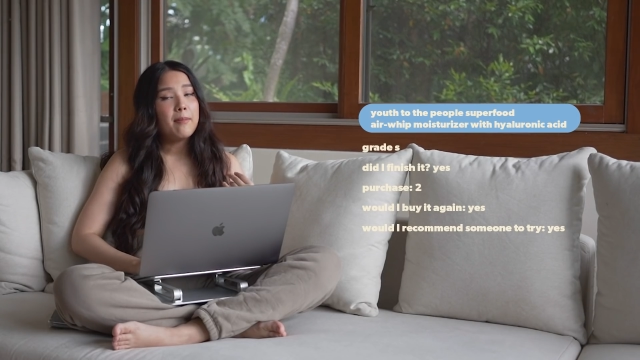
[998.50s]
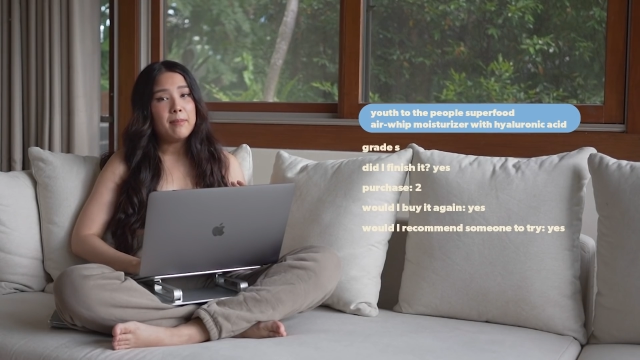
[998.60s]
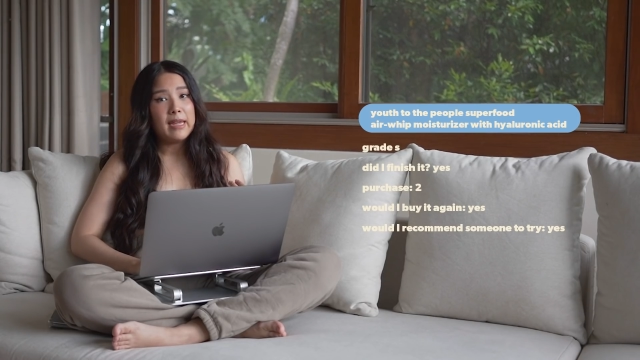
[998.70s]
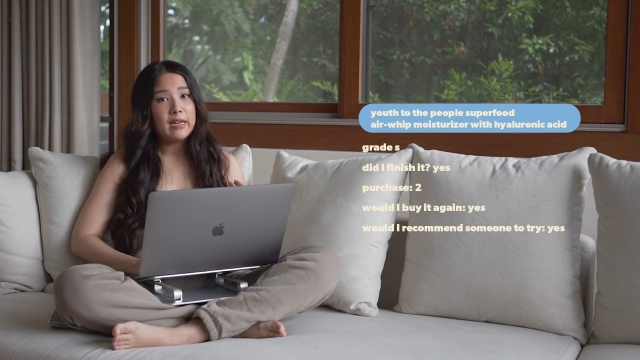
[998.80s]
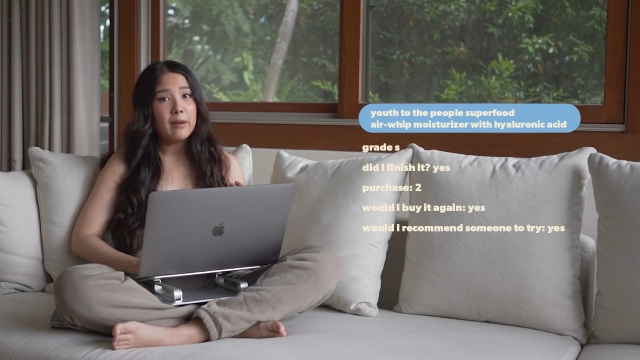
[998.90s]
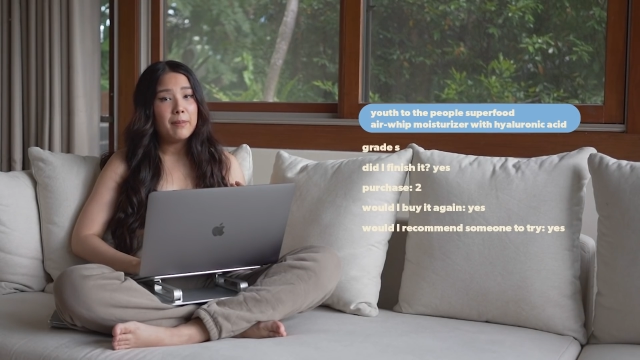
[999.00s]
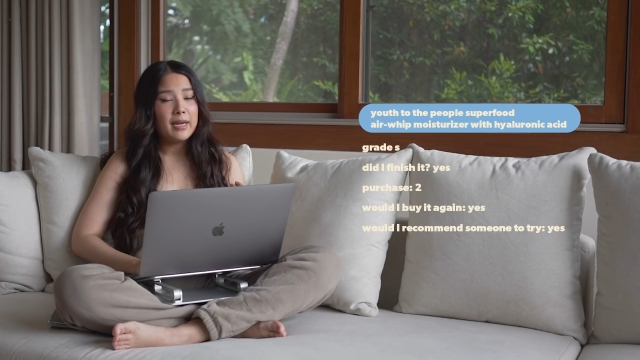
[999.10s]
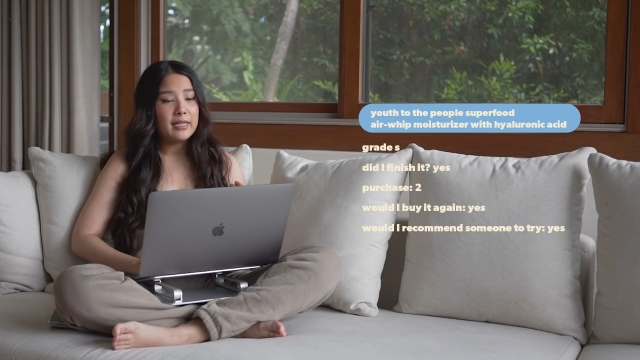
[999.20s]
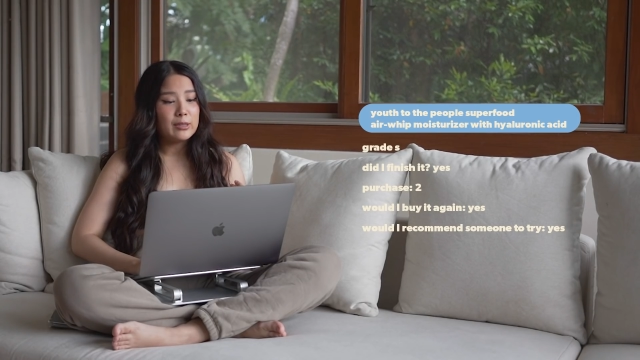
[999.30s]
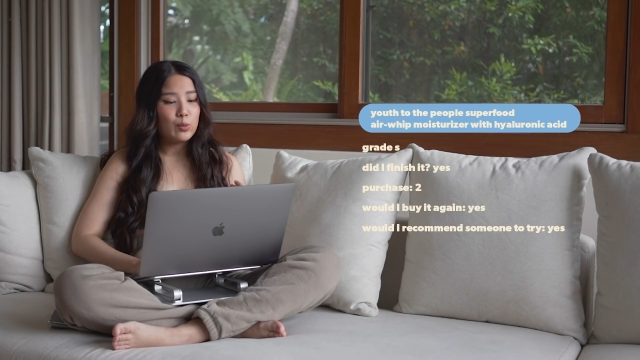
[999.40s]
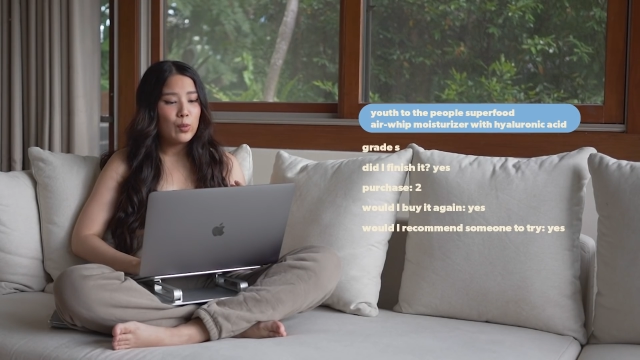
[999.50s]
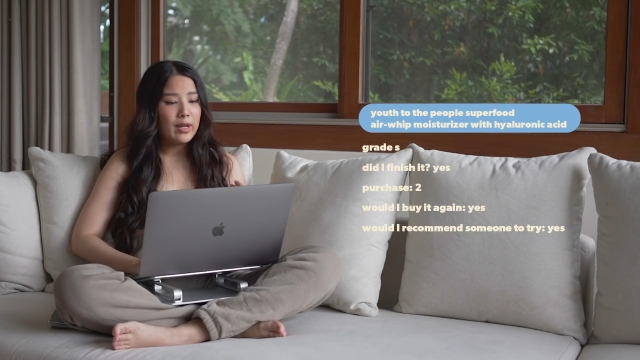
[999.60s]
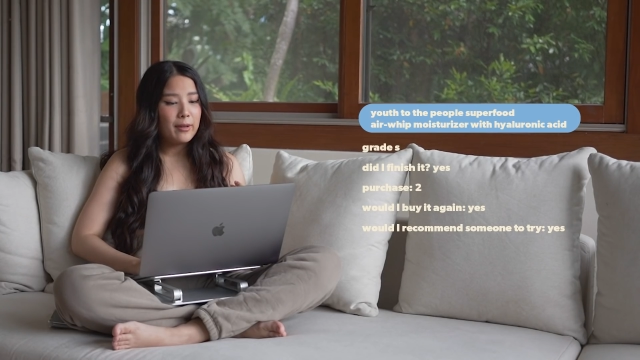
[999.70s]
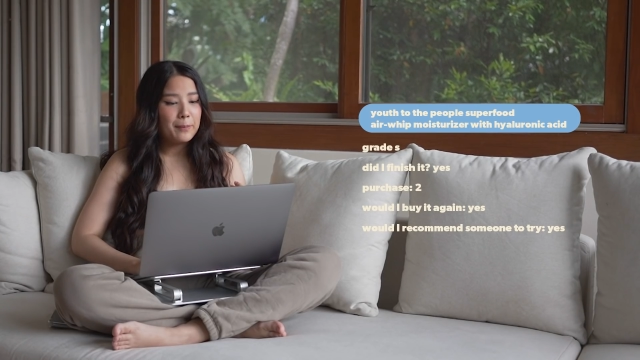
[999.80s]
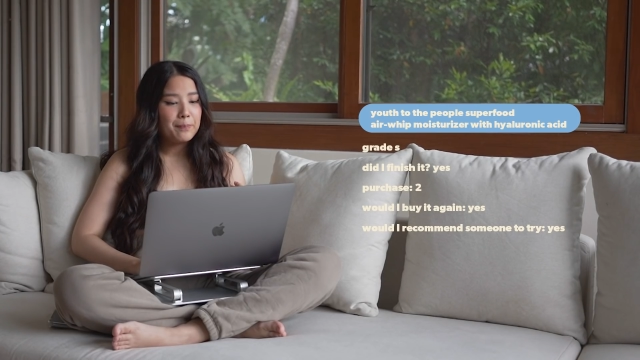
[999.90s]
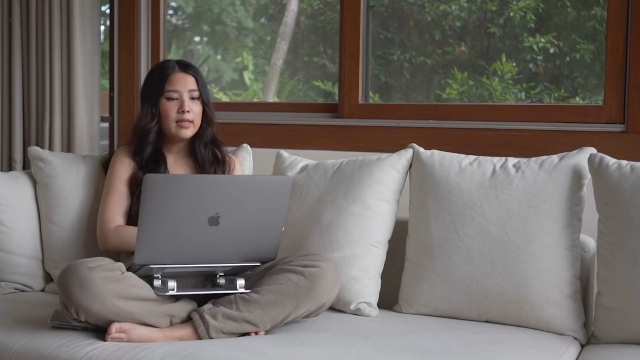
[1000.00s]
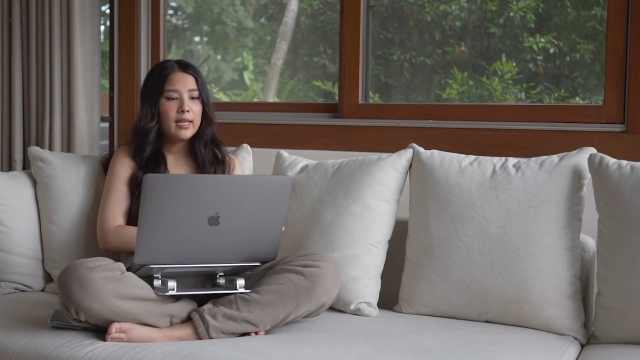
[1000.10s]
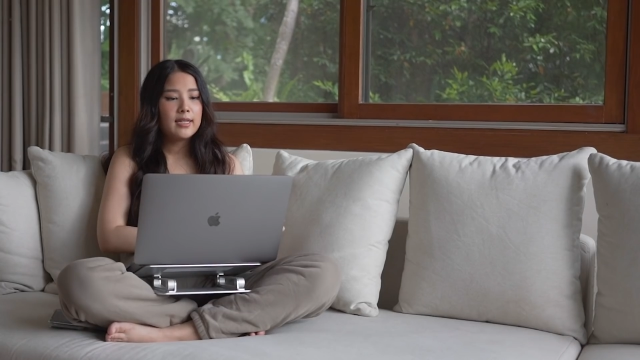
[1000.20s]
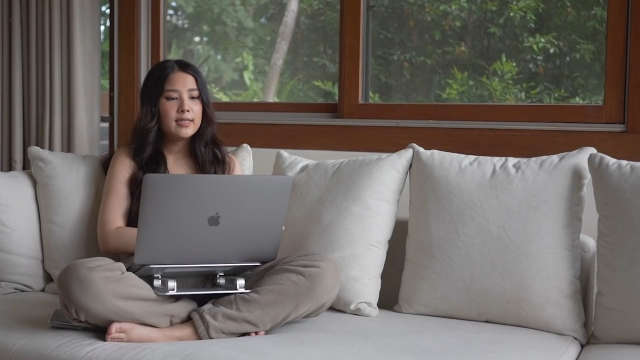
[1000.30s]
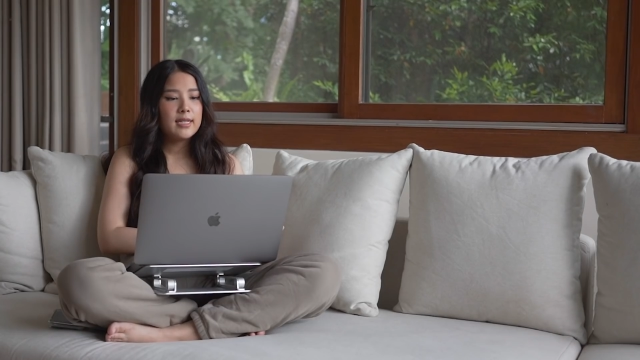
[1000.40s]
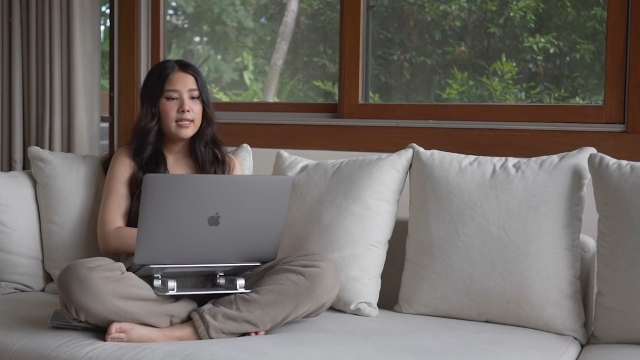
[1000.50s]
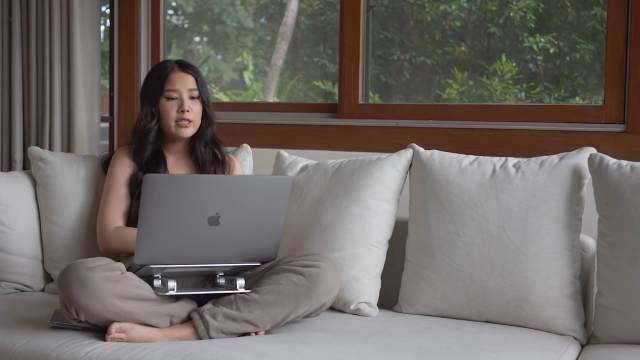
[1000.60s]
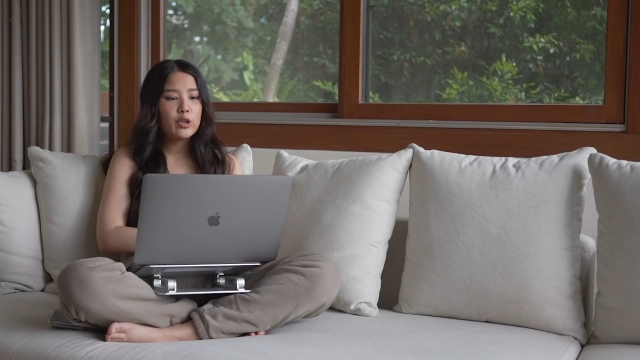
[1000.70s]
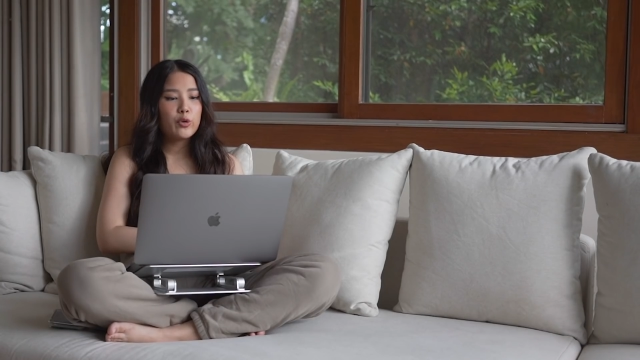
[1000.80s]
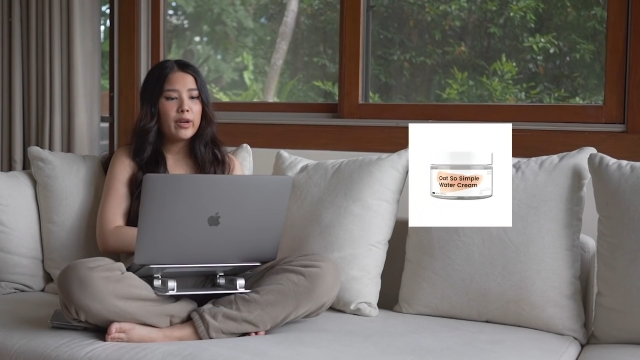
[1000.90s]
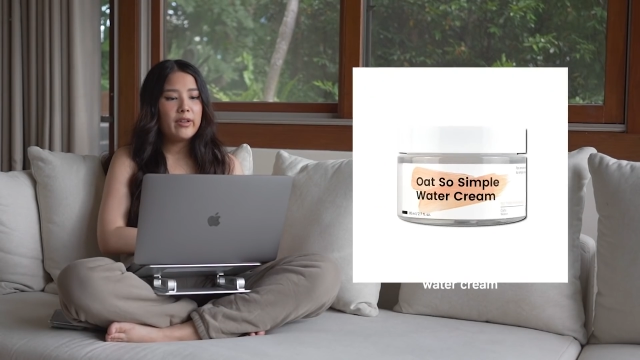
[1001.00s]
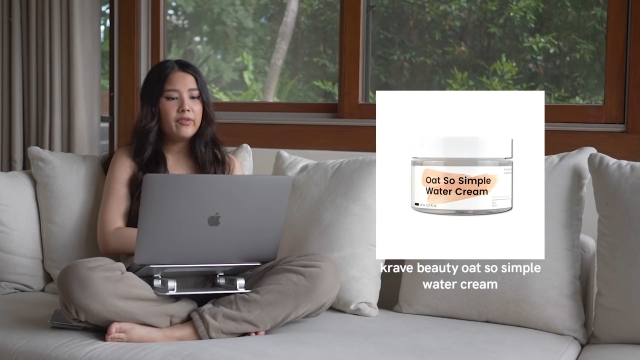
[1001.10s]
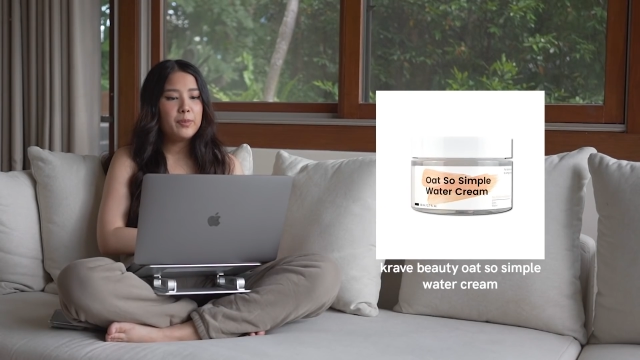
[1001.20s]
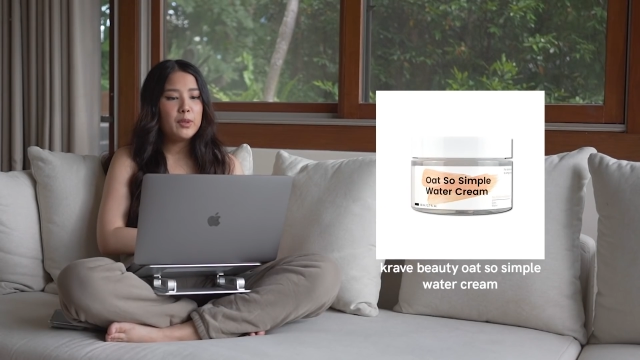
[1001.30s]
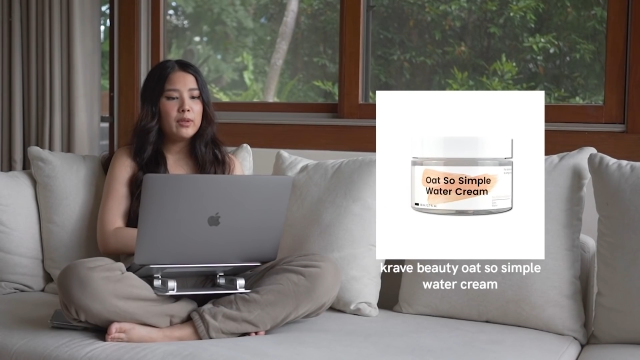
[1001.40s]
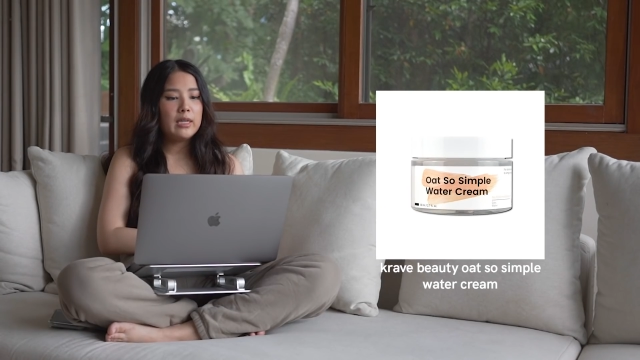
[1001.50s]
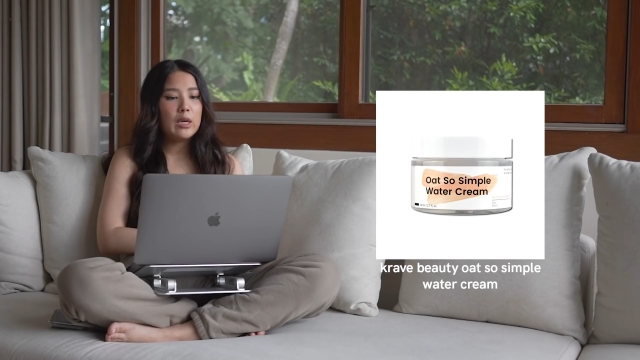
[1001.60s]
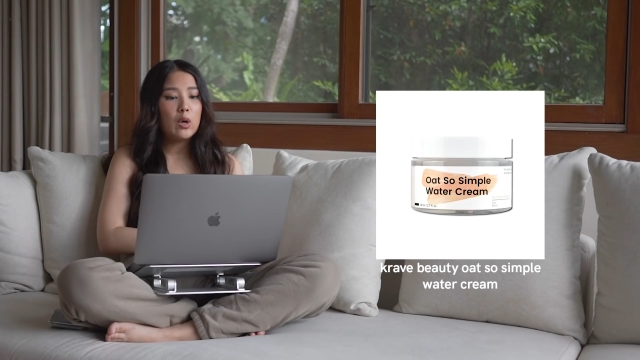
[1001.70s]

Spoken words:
makeup as well. The next is the Crave Beauty